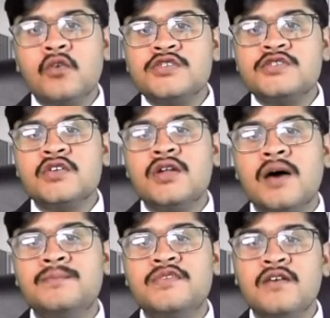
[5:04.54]
on
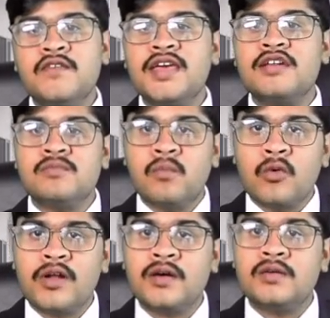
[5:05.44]
observing and
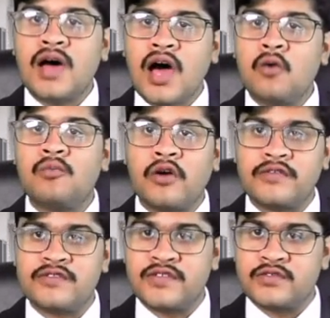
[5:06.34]
reporting on how
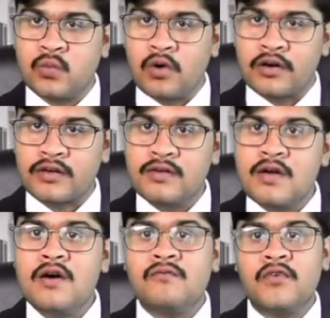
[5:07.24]
processes work.
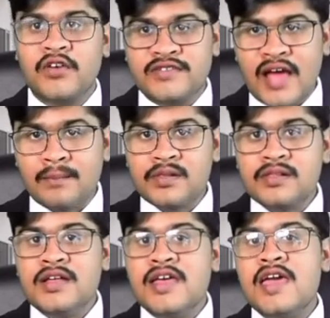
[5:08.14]
For example,
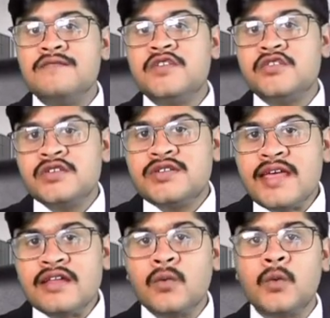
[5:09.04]
if there's a data
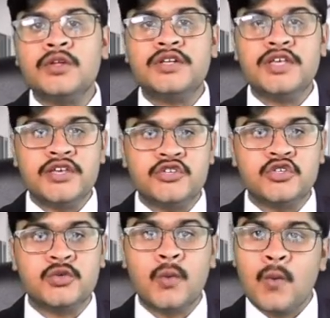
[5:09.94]
quality
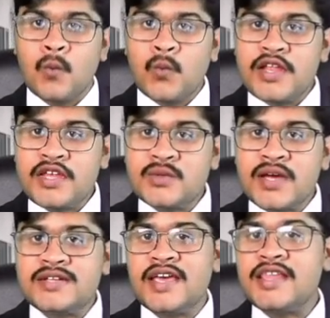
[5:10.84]
issue, we need to
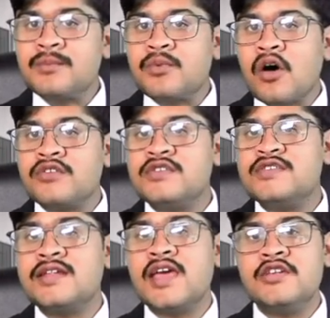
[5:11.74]
entail a process
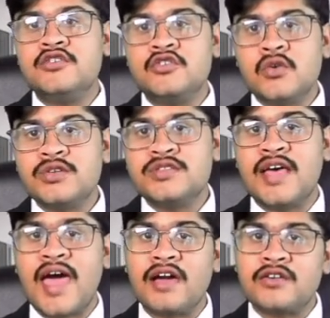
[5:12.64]
that ensures the
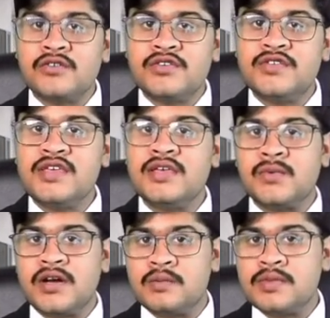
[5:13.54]
accuracy,
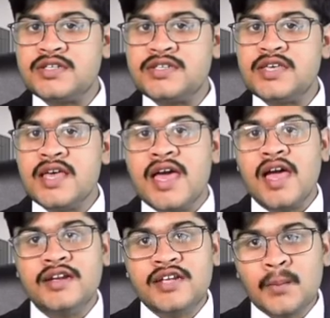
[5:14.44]
credibility,
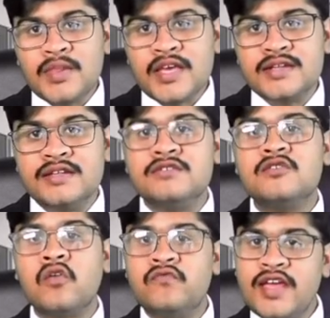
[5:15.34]
and completeness
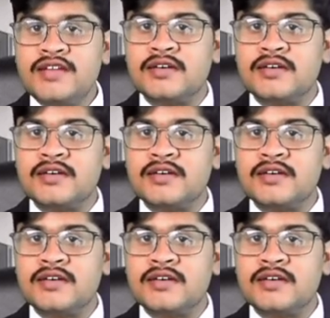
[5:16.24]
of data.